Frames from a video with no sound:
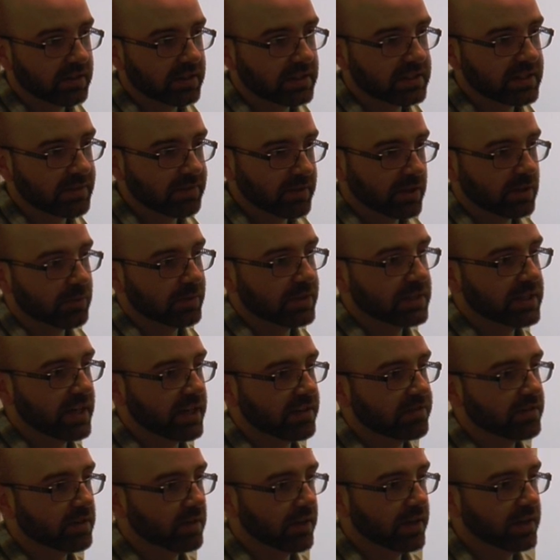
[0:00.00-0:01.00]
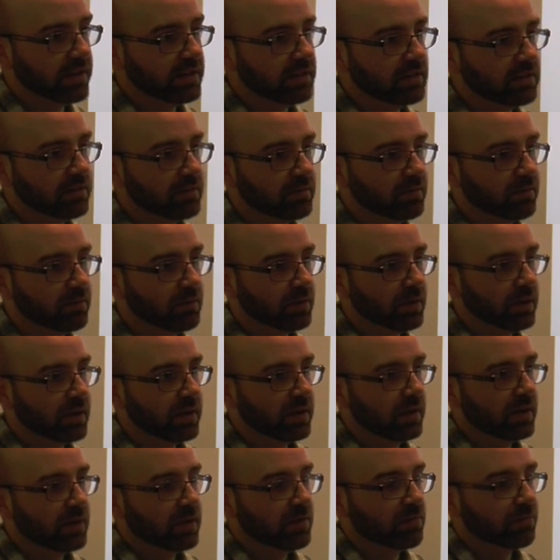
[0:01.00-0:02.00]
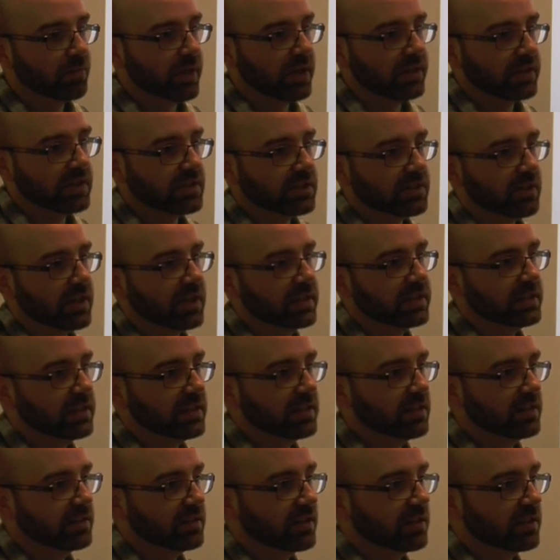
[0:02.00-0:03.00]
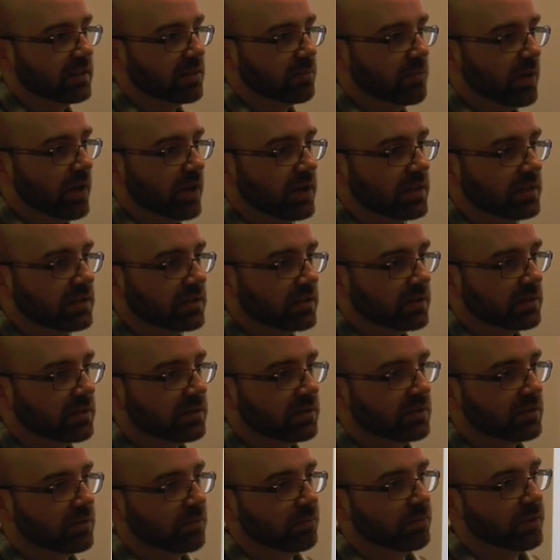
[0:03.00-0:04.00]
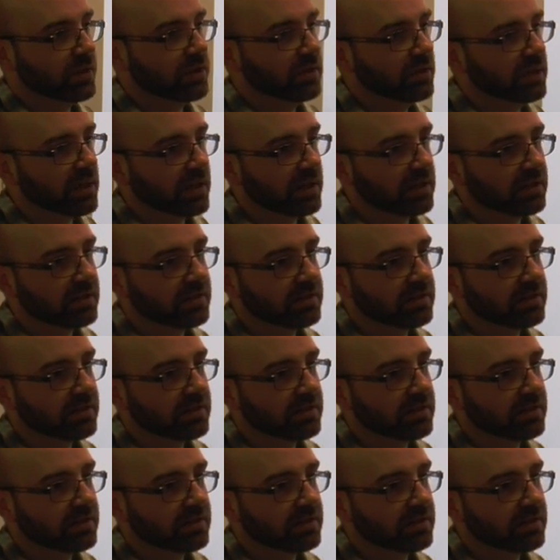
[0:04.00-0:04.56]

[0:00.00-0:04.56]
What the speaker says: something that we take for granted, but this idea that the mind is a computer